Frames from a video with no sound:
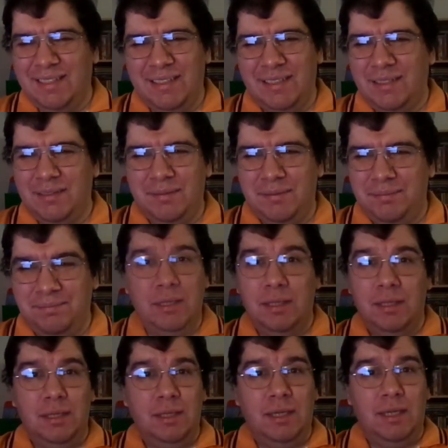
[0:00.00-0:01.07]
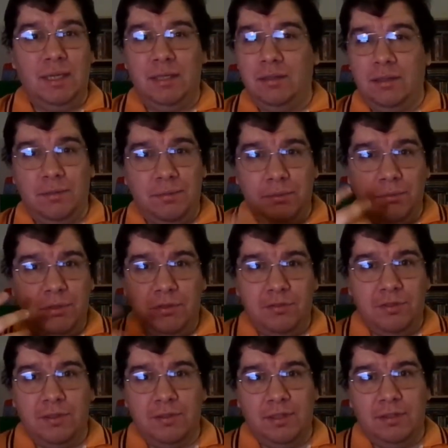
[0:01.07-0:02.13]
Yeah. And I love the
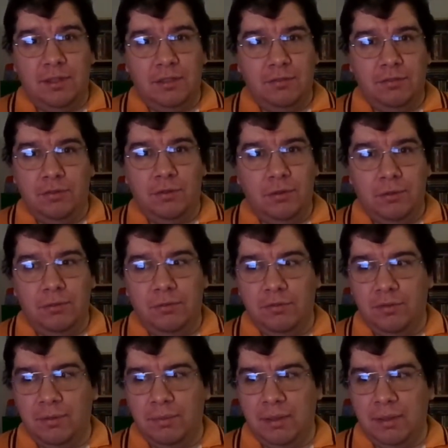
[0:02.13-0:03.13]
music that they chose.